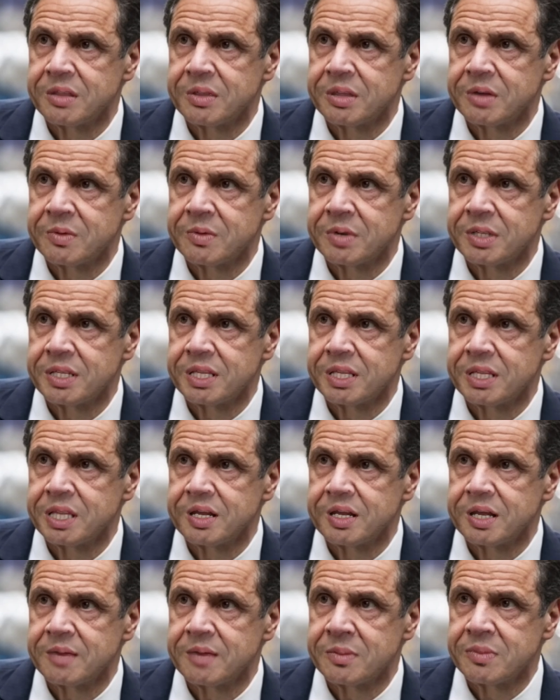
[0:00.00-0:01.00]
there was a
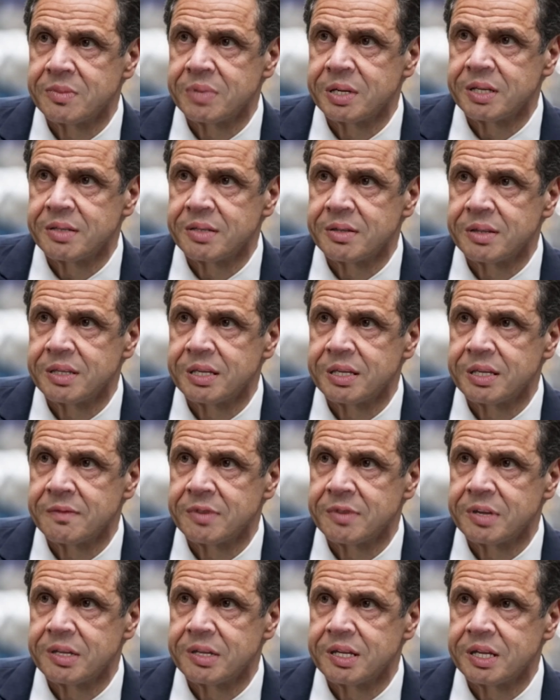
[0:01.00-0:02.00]
time when tit
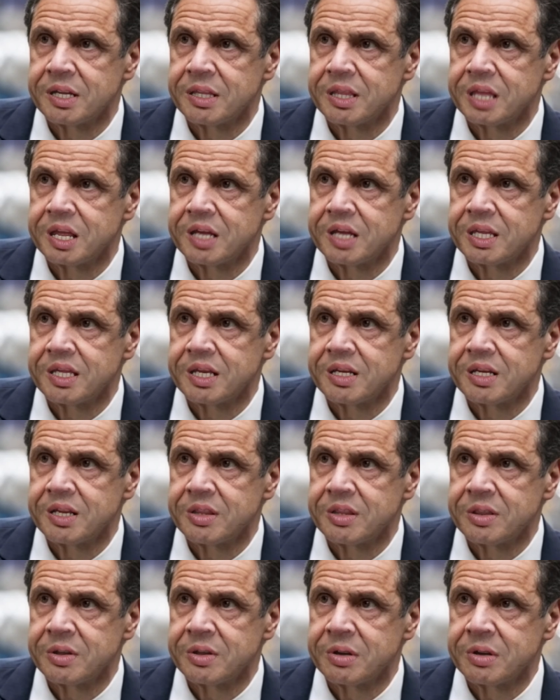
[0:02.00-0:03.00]
fucking get donkey in
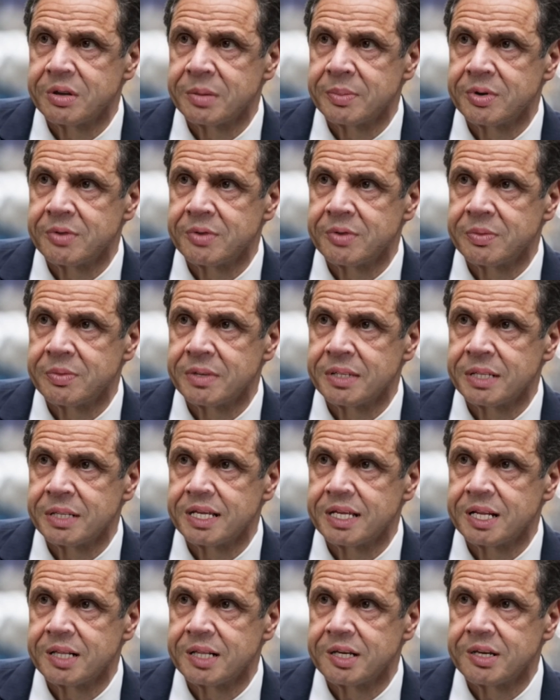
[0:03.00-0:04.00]
a toll booth was
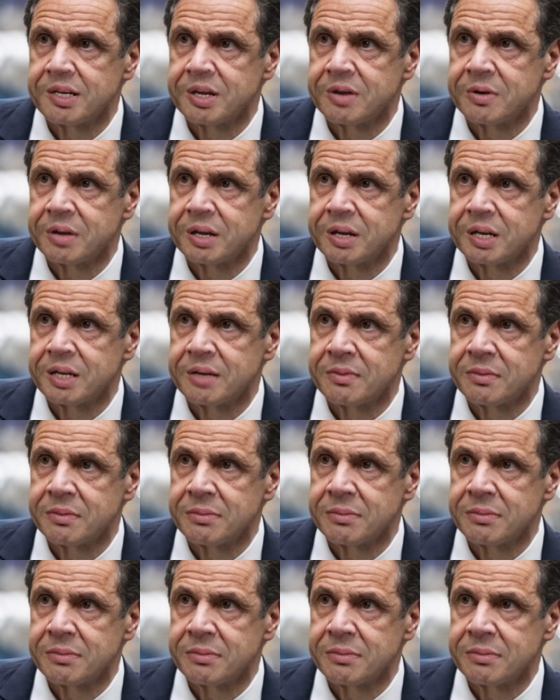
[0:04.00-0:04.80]
legal in New York.